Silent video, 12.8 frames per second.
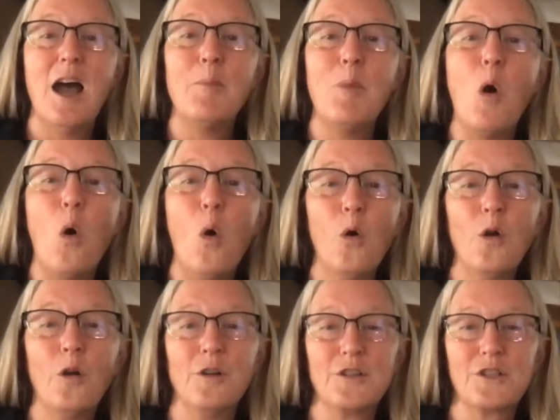
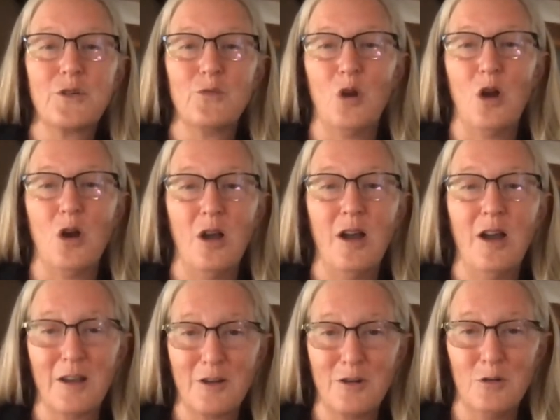abhors raw,
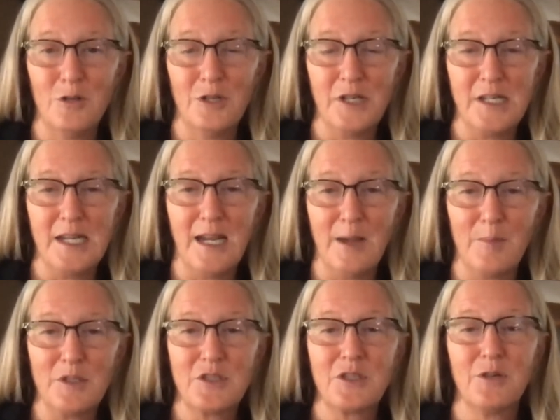cold and
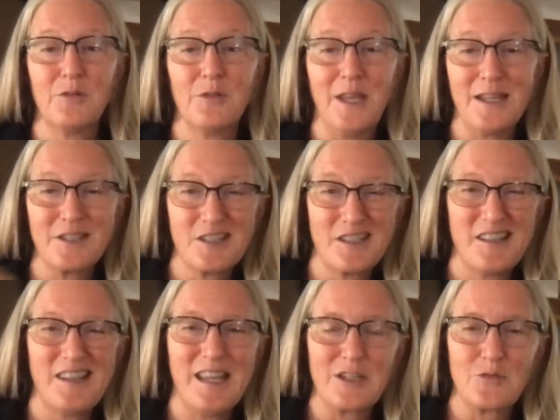damp. So that's
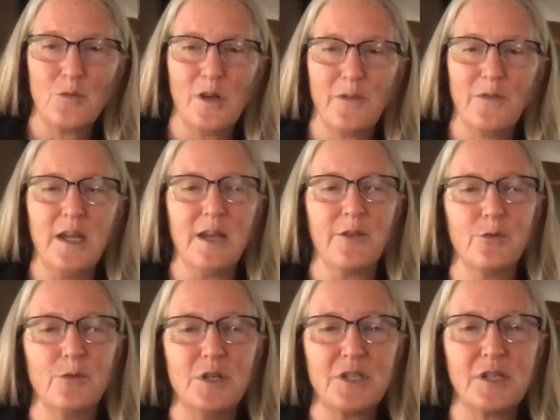one of the
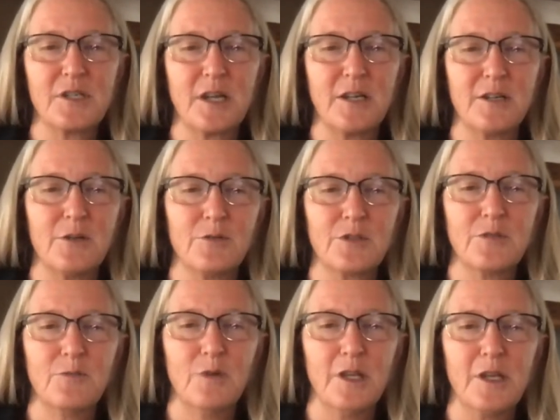other reasons I don't
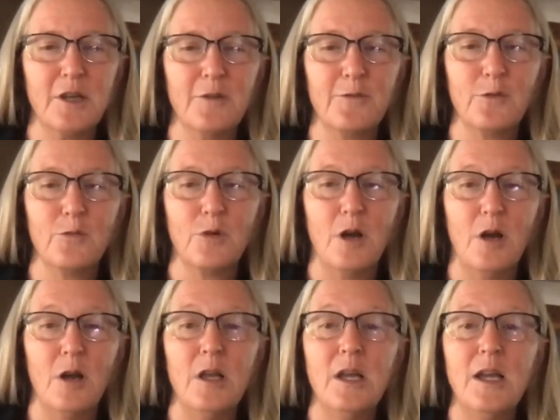really go for
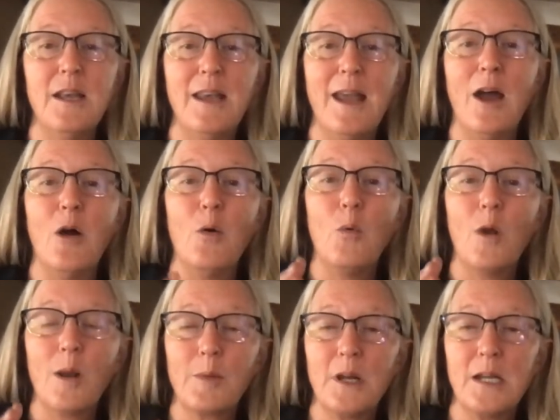raw. Now,
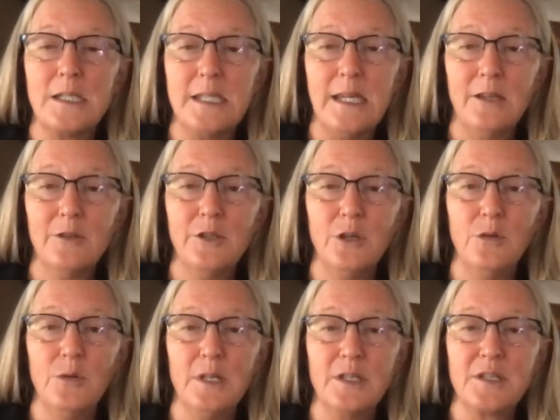what I'm gonna tell
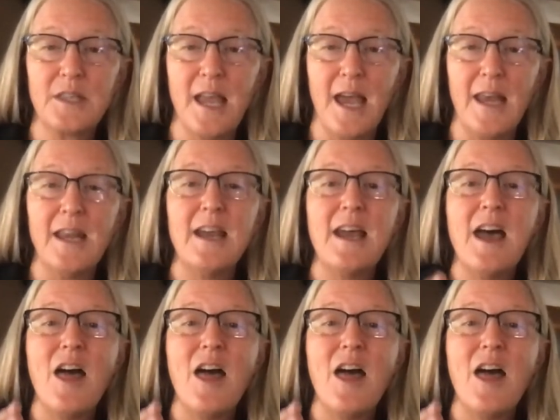you is that